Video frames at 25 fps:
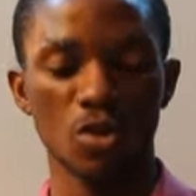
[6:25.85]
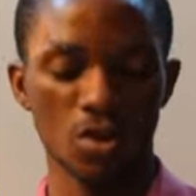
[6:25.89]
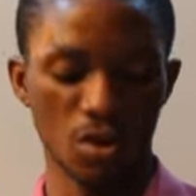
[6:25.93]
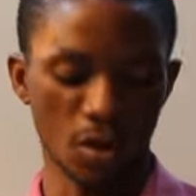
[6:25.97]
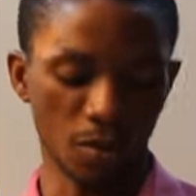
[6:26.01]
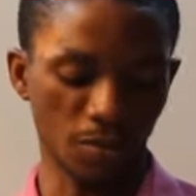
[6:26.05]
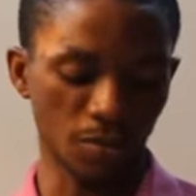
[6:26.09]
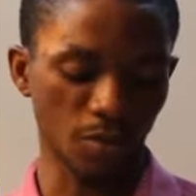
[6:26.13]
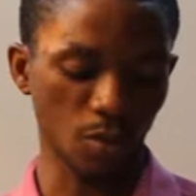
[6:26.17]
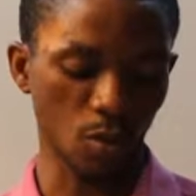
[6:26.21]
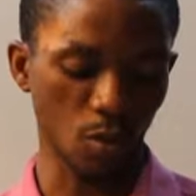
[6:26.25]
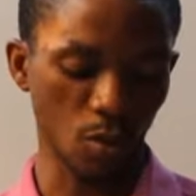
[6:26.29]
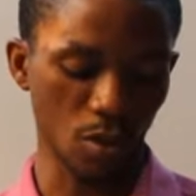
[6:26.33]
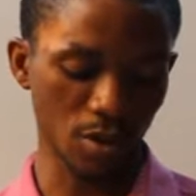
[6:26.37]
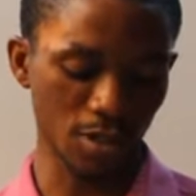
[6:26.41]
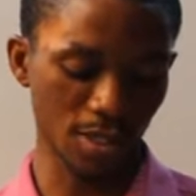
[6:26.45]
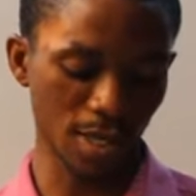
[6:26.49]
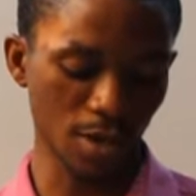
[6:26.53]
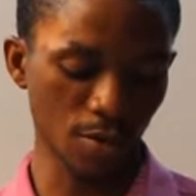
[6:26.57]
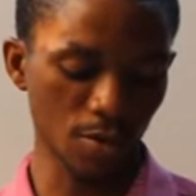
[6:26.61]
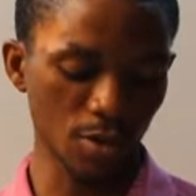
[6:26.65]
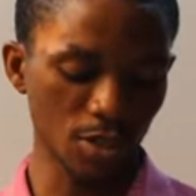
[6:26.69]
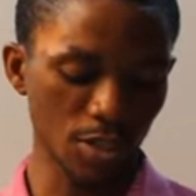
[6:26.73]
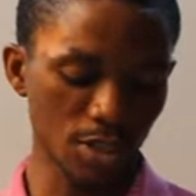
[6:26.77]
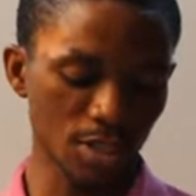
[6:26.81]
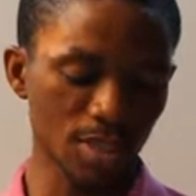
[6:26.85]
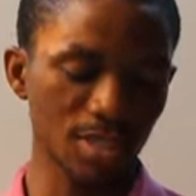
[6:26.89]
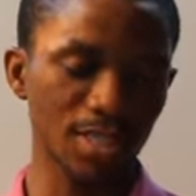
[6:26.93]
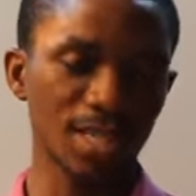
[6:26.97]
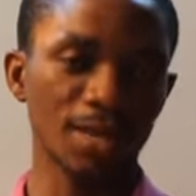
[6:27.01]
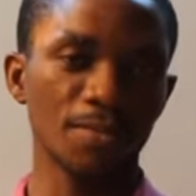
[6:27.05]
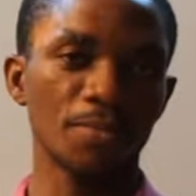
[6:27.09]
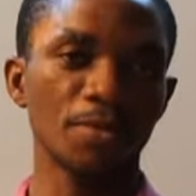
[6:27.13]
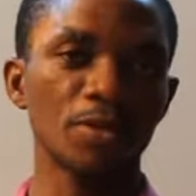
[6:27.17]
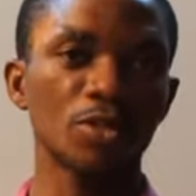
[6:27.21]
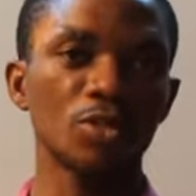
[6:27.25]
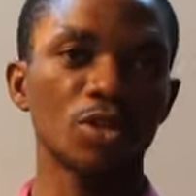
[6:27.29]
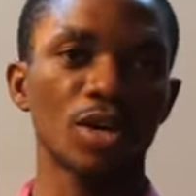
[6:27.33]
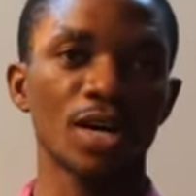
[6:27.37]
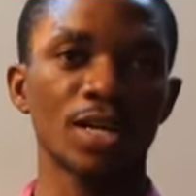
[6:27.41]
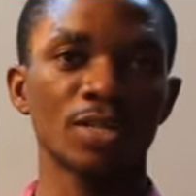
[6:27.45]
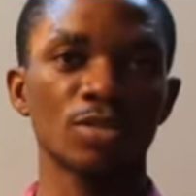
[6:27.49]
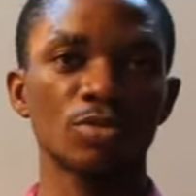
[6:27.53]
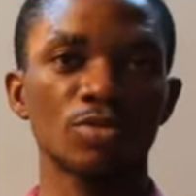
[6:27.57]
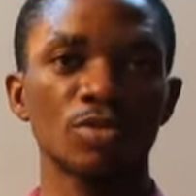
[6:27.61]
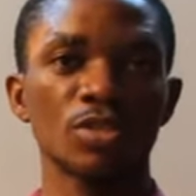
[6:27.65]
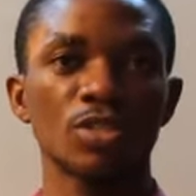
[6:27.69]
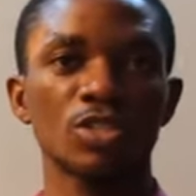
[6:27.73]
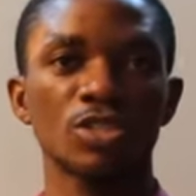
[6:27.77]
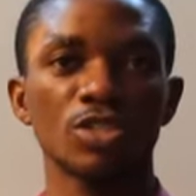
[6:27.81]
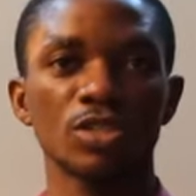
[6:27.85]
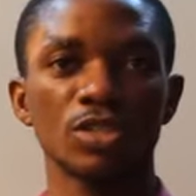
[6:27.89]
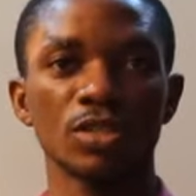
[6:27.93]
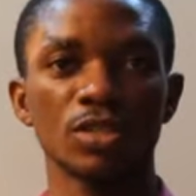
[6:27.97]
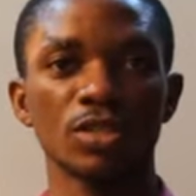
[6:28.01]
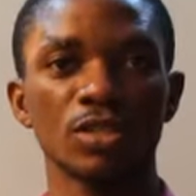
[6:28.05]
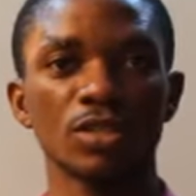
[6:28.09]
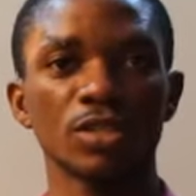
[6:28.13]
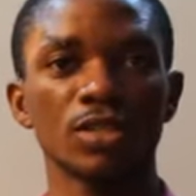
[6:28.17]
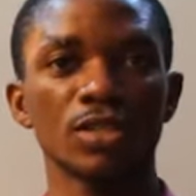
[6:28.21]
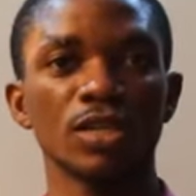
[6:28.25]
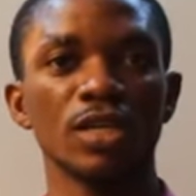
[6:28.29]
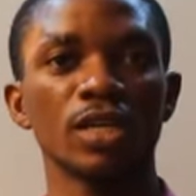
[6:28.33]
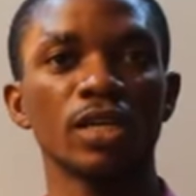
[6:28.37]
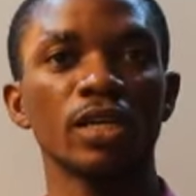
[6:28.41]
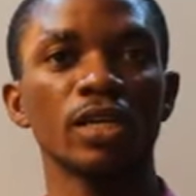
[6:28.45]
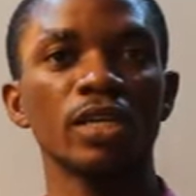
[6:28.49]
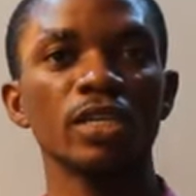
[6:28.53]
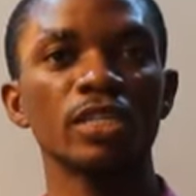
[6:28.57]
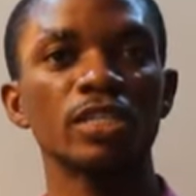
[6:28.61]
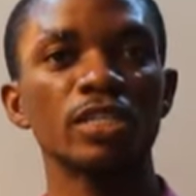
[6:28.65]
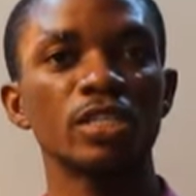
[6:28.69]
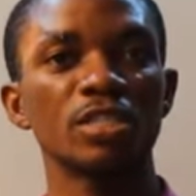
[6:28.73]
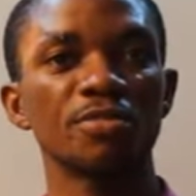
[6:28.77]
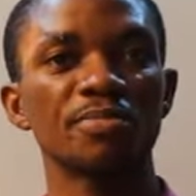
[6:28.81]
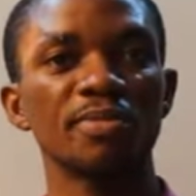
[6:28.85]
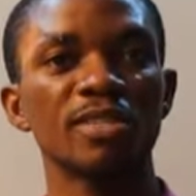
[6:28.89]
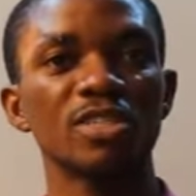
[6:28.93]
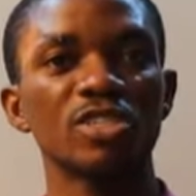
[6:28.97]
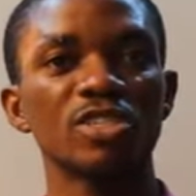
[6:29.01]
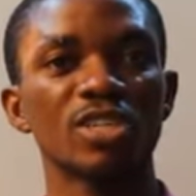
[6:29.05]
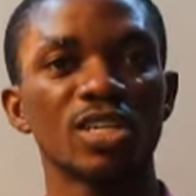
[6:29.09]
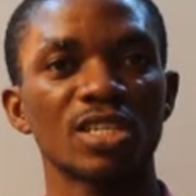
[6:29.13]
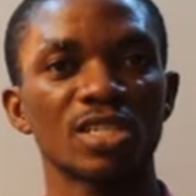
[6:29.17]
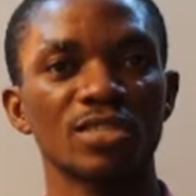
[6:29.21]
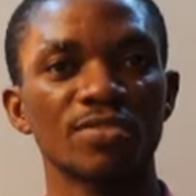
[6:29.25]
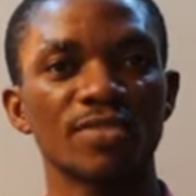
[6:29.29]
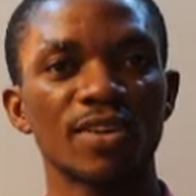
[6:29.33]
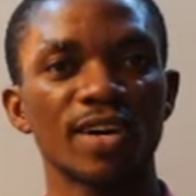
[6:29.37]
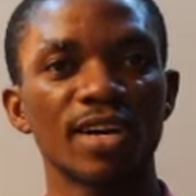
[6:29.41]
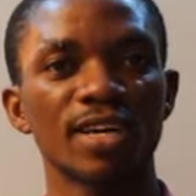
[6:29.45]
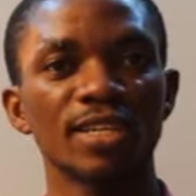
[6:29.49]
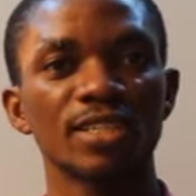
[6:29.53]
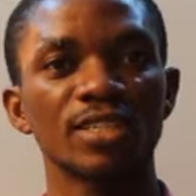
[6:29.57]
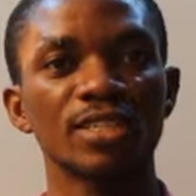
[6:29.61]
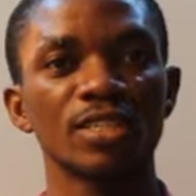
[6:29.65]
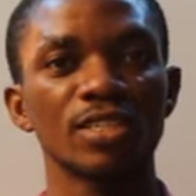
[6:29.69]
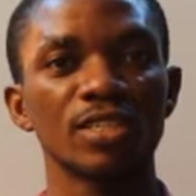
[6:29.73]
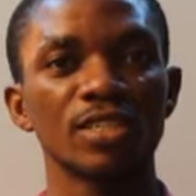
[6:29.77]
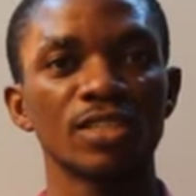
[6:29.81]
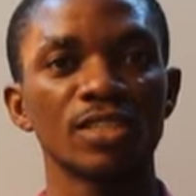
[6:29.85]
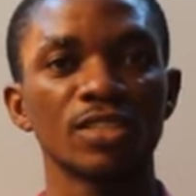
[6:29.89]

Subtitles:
of the water, which is the temperature at which heat is being transferred